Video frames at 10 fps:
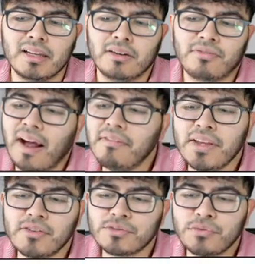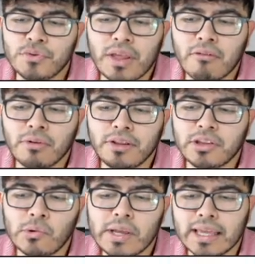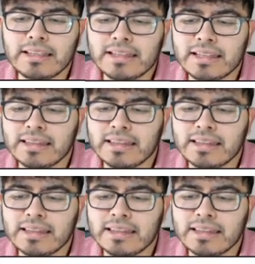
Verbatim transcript: five years of you not really doing anything,